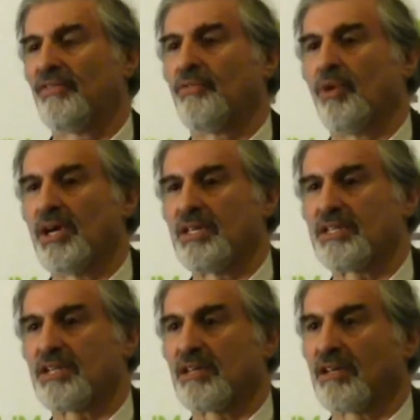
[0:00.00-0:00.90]

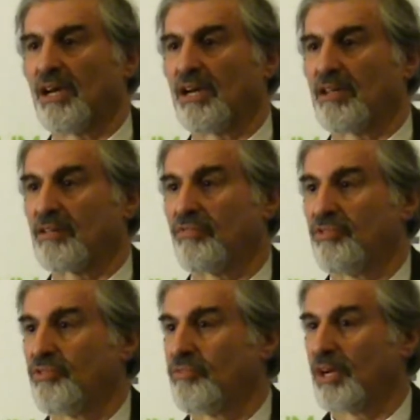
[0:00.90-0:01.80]
was uh,
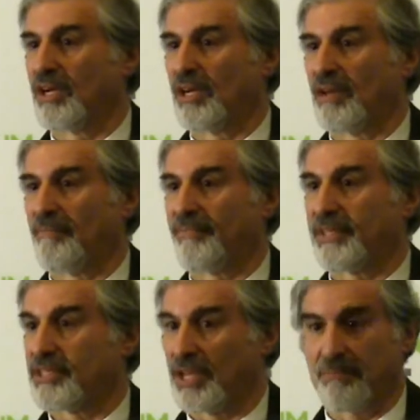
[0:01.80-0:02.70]
through
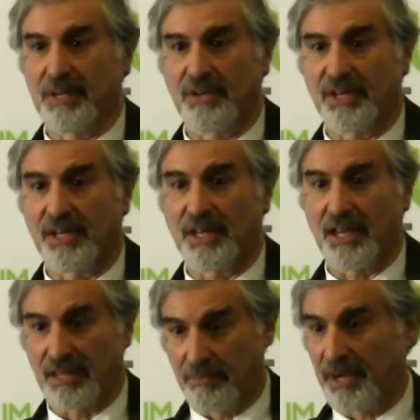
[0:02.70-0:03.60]
um, Siberia
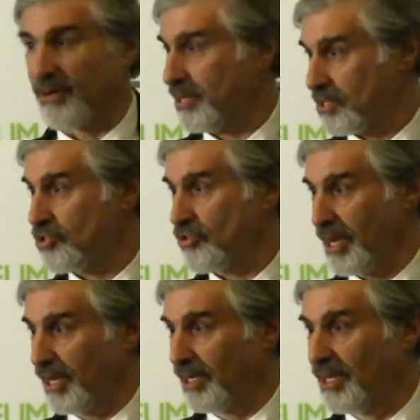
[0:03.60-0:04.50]
and the Bering
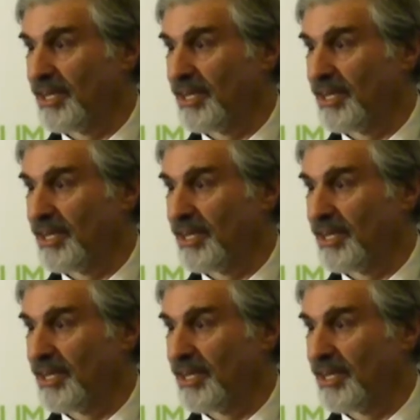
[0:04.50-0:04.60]
Strait.